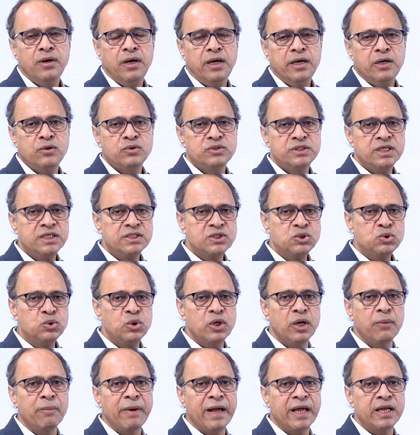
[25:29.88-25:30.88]
Now, just to
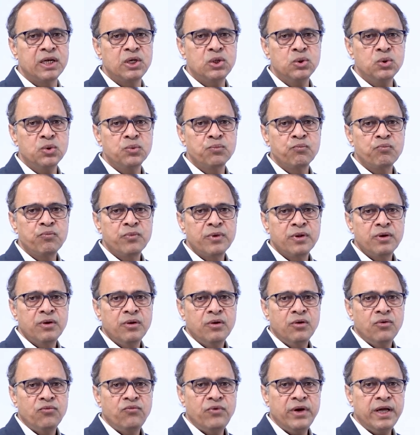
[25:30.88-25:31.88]
remind you,
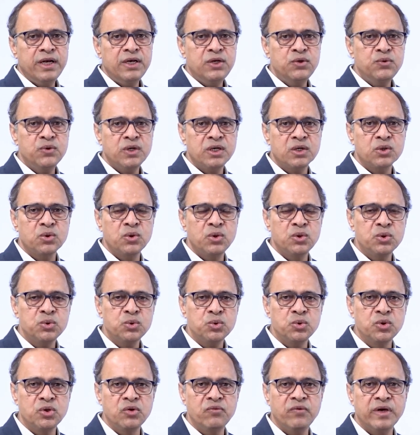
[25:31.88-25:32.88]
when you are going
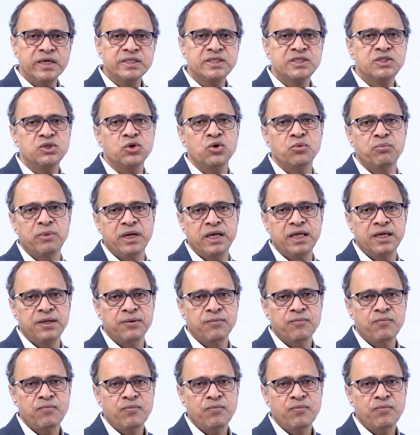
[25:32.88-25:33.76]
to invest your money